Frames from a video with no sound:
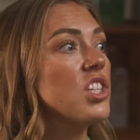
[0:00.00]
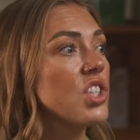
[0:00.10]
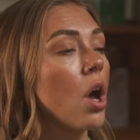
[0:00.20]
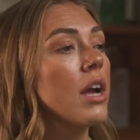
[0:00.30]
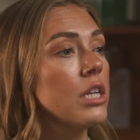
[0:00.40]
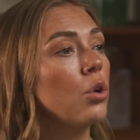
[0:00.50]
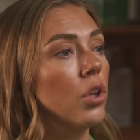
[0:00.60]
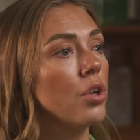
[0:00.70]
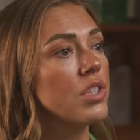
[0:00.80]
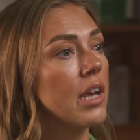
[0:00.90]
deciding on
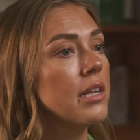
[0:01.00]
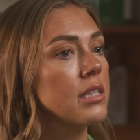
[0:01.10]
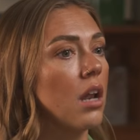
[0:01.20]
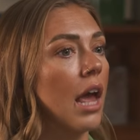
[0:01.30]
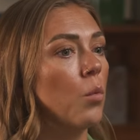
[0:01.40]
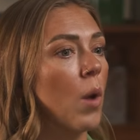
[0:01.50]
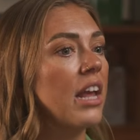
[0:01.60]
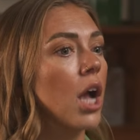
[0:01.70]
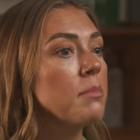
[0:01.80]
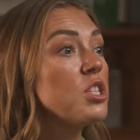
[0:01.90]
those things. And like when
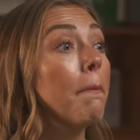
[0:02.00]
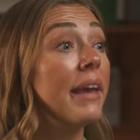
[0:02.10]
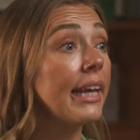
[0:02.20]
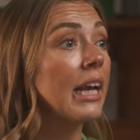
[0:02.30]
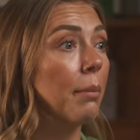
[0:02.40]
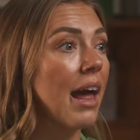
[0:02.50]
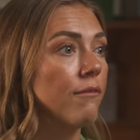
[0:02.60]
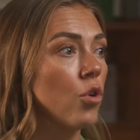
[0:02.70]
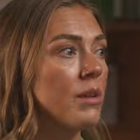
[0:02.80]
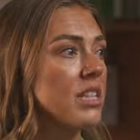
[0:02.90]
it comes to picking a platform,